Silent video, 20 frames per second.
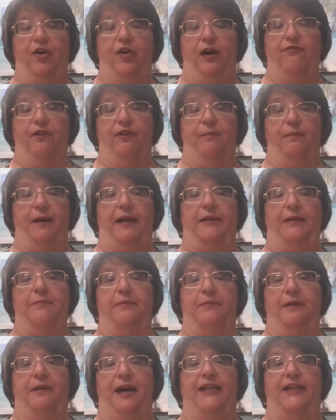cut off
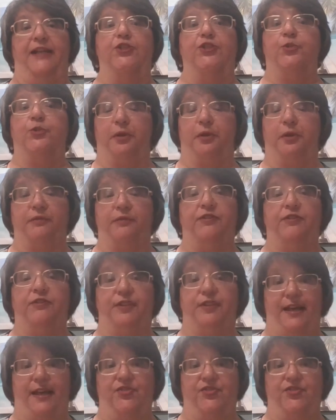our bottom line
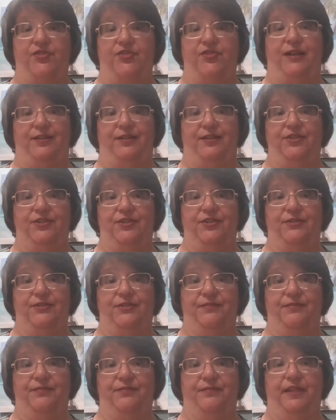
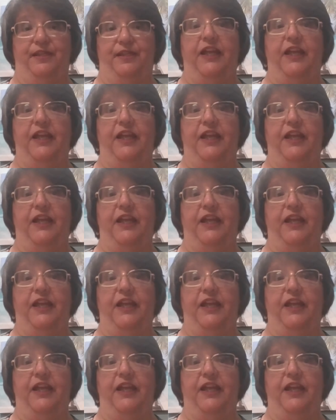$250,000.